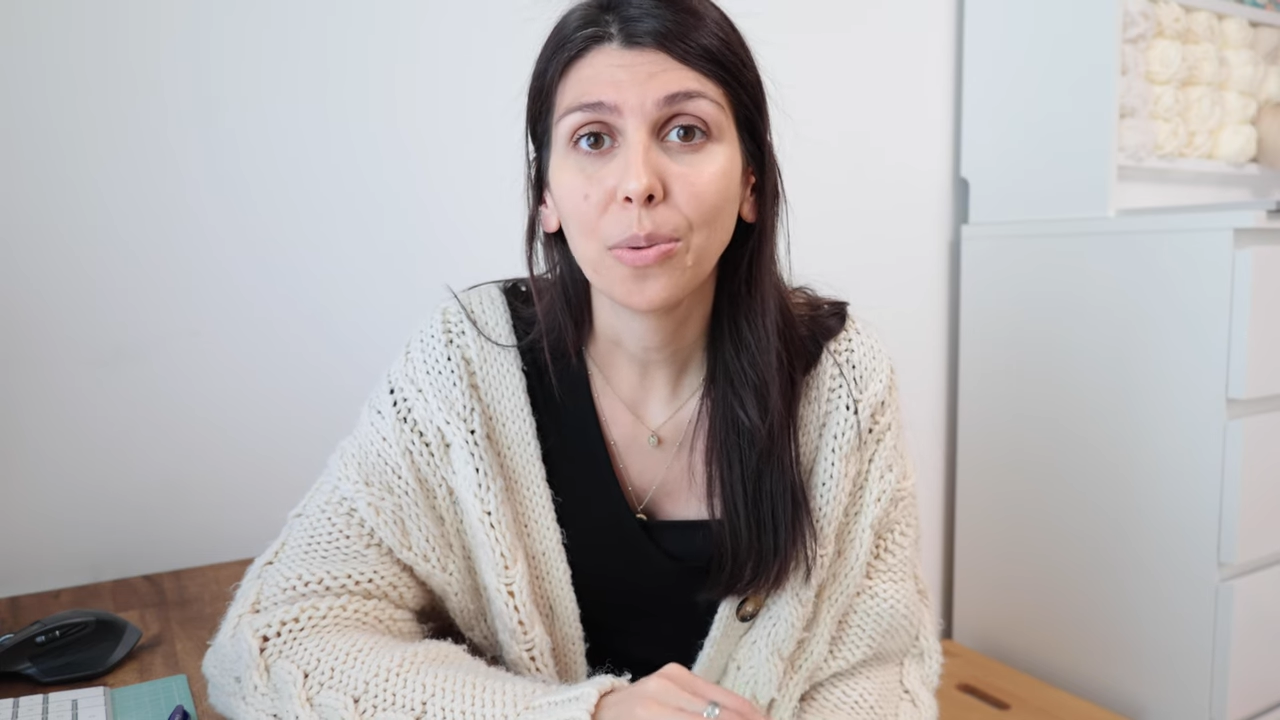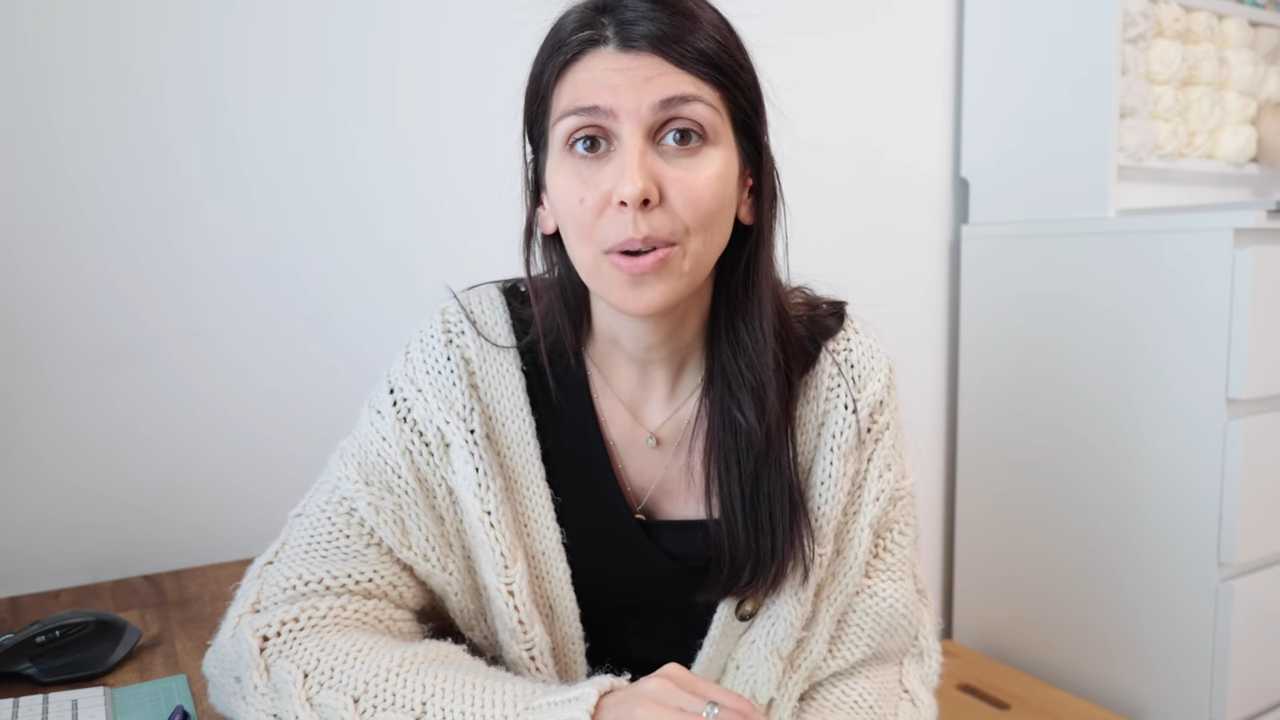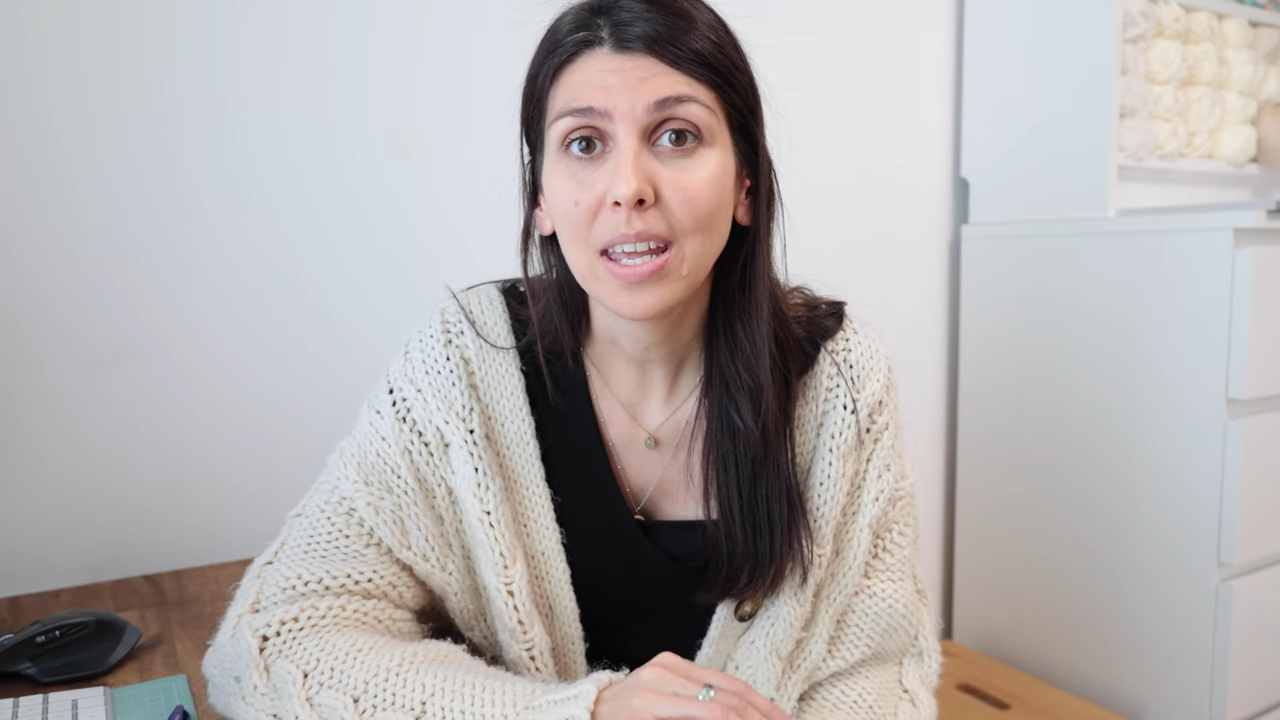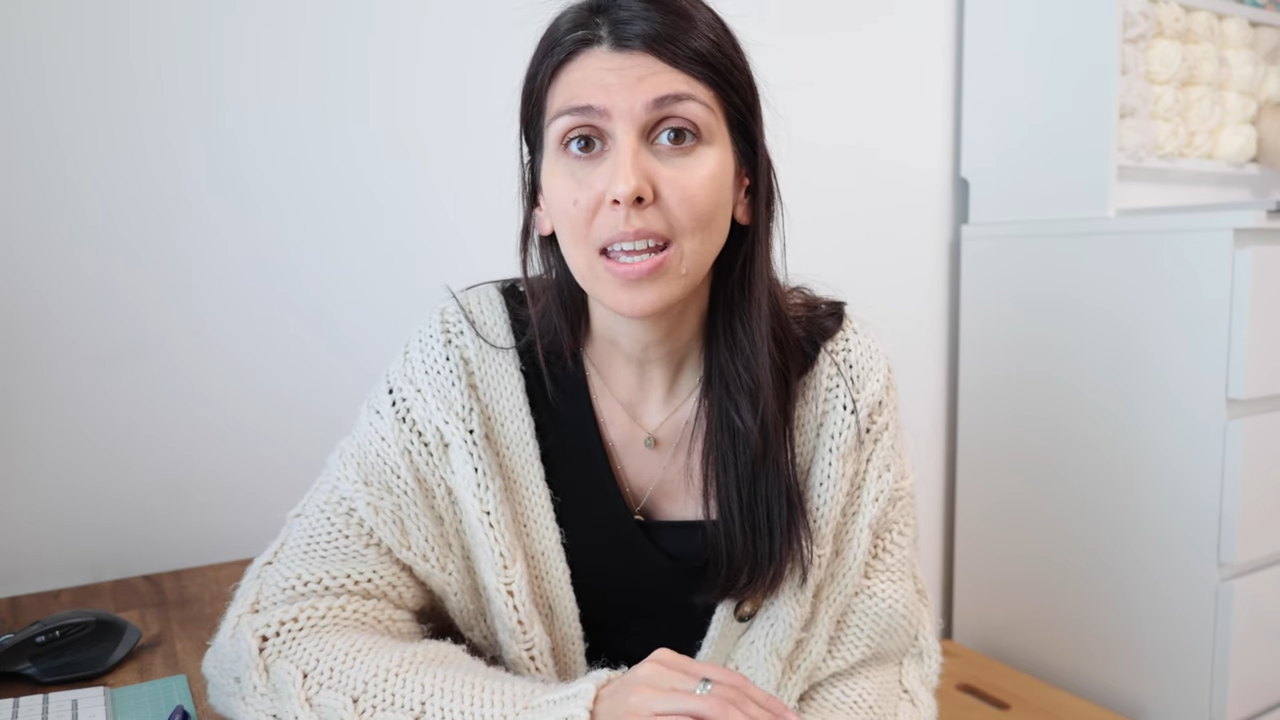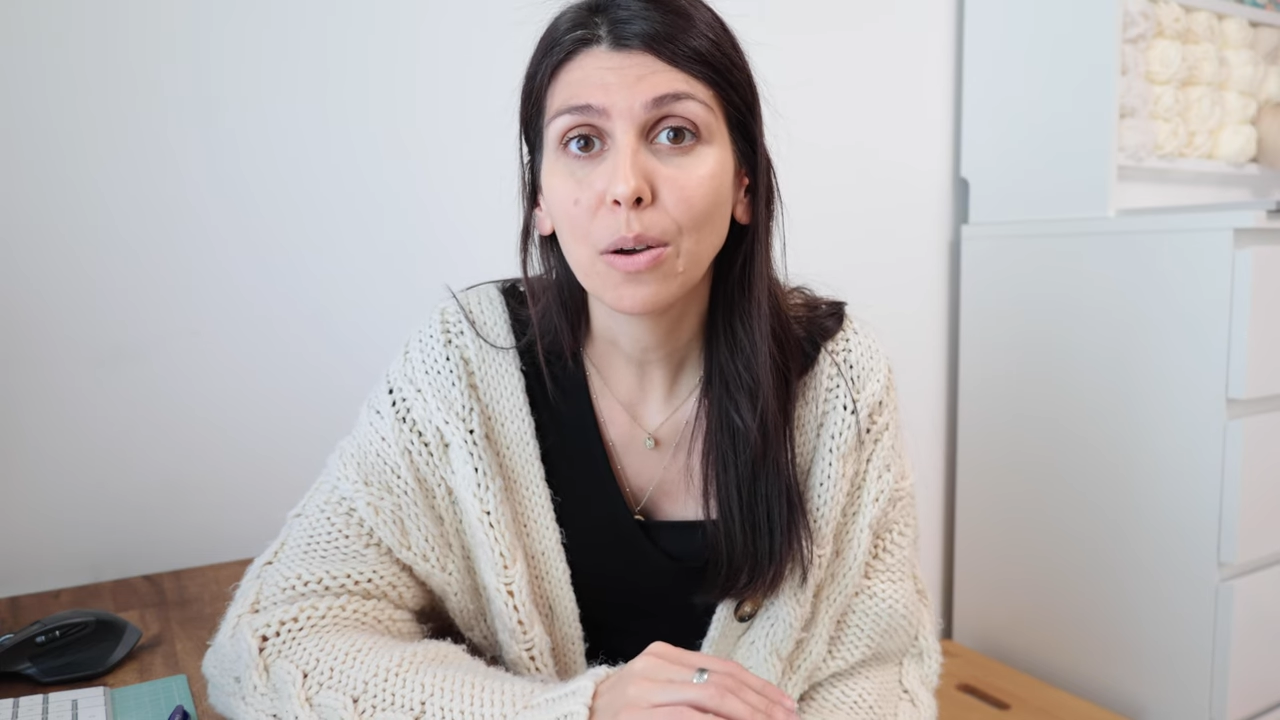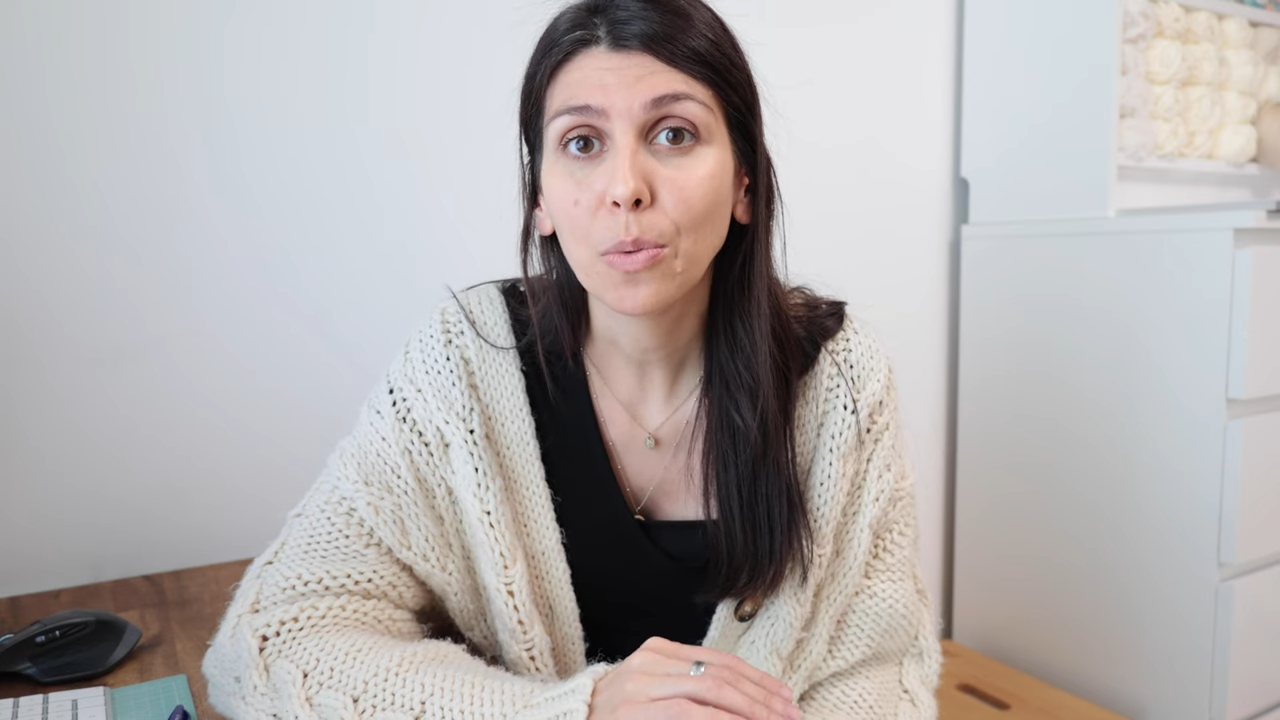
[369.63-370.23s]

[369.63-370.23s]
three